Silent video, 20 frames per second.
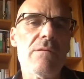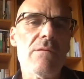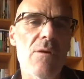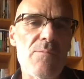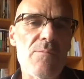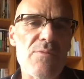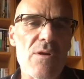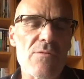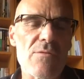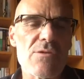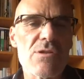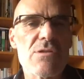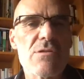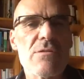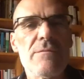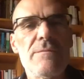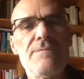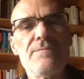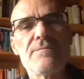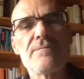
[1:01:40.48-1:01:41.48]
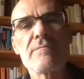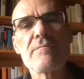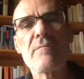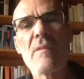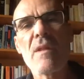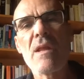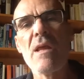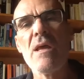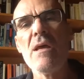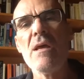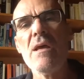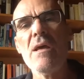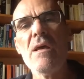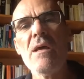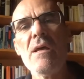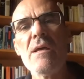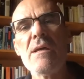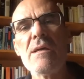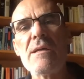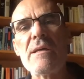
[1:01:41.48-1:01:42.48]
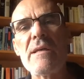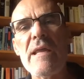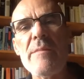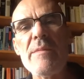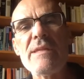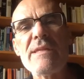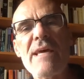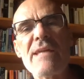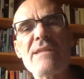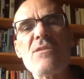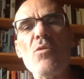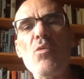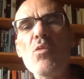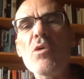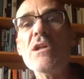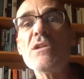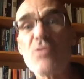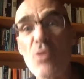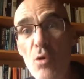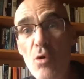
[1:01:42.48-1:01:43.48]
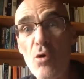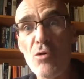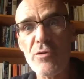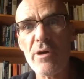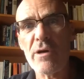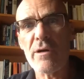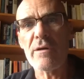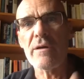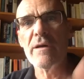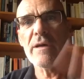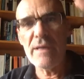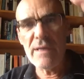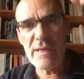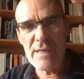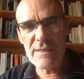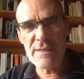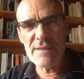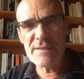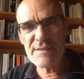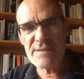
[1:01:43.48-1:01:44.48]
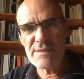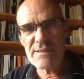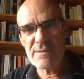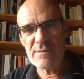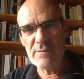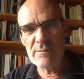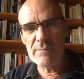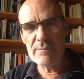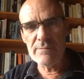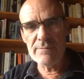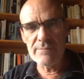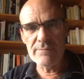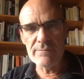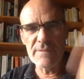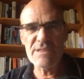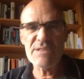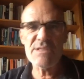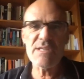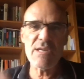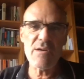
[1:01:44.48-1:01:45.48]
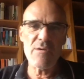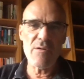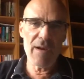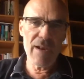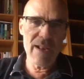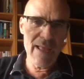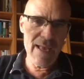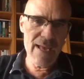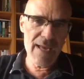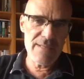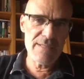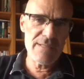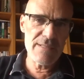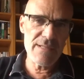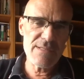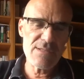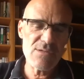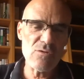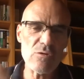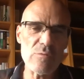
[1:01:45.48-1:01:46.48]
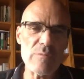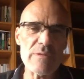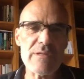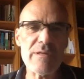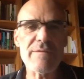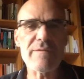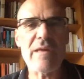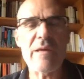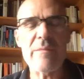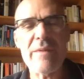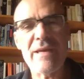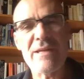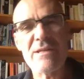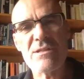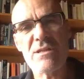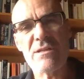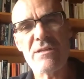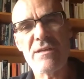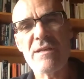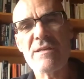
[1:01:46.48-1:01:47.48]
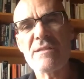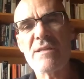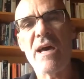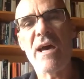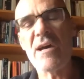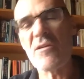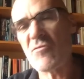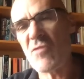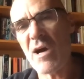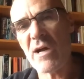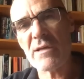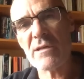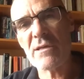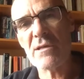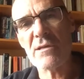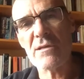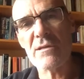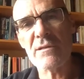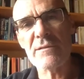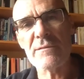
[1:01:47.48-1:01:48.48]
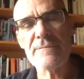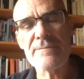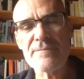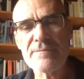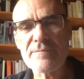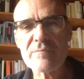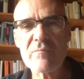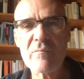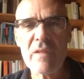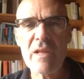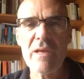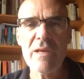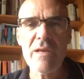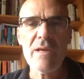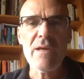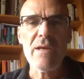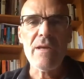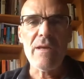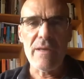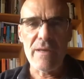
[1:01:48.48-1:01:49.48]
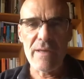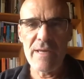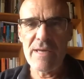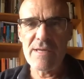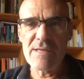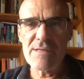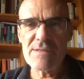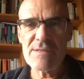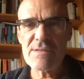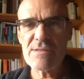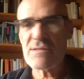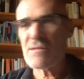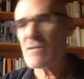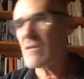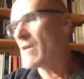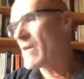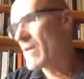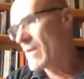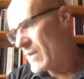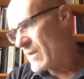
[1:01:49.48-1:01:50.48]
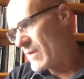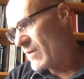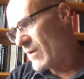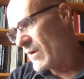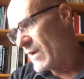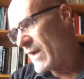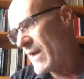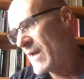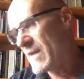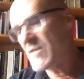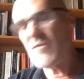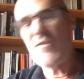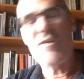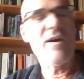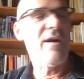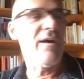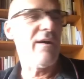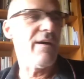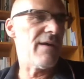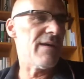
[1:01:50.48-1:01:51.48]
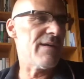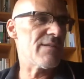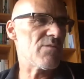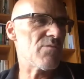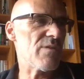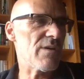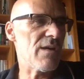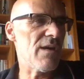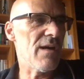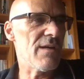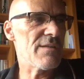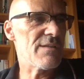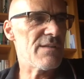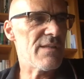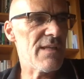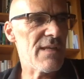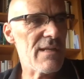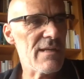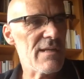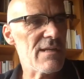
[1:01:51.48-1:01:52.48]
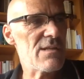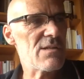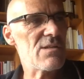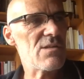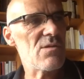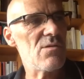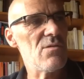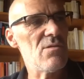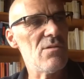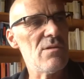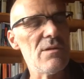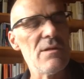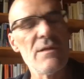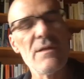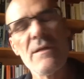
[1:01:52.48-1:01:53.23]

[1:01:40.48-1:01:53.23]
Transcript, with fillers: approach, claiming that the world order in its material and in its normative dimension is hierarchical, is, as far as regards the English school,